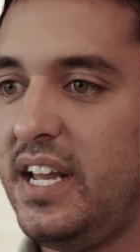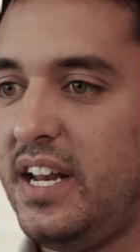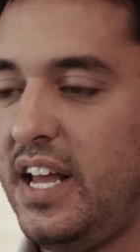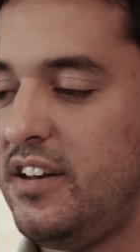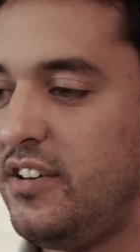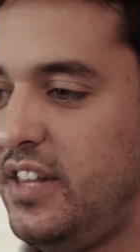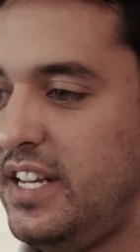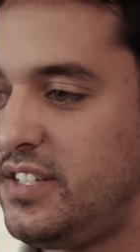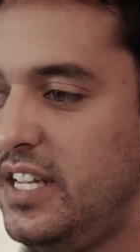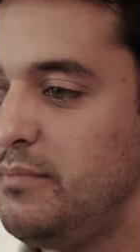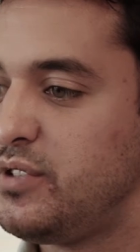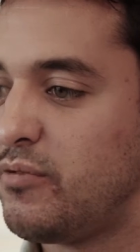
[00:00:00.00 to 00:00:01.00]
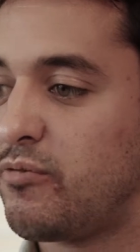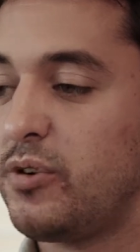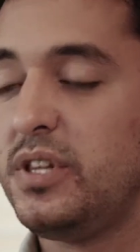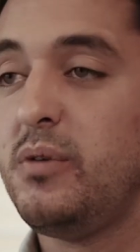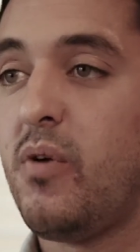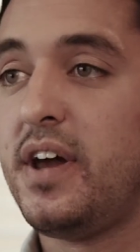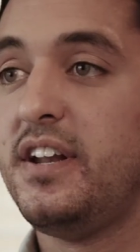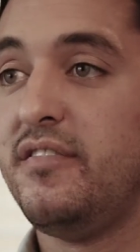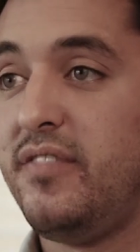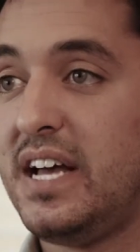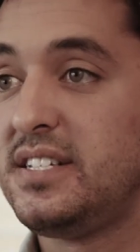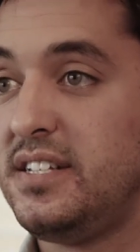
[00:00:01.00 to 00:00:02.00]
and they seemed to really want to
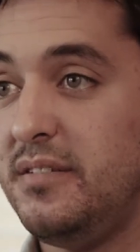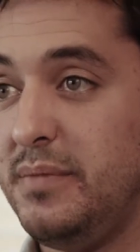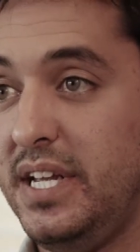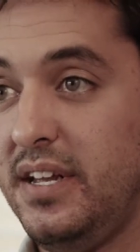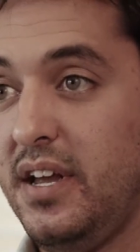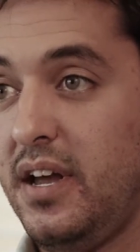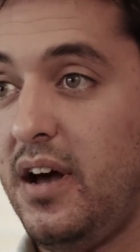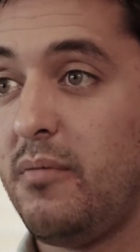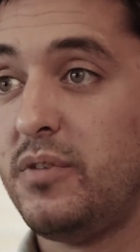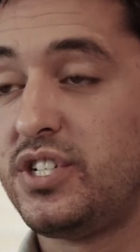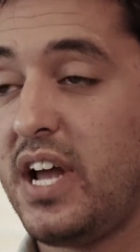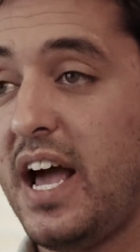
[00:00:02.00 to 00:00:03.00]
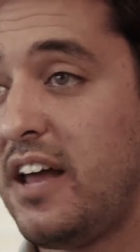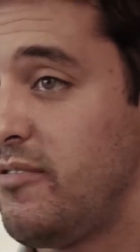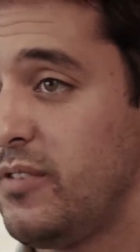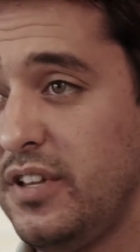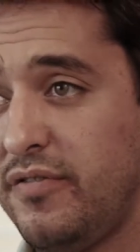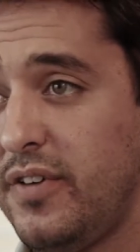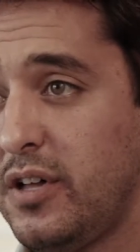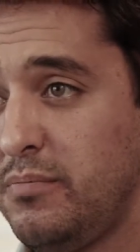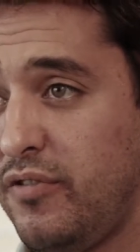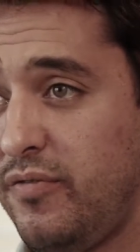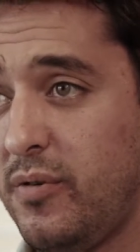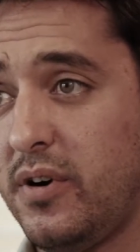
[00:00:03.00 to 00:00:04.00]
invest in me, which I hadn't really felt
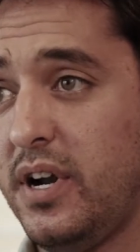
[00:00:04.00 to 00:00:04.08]
before.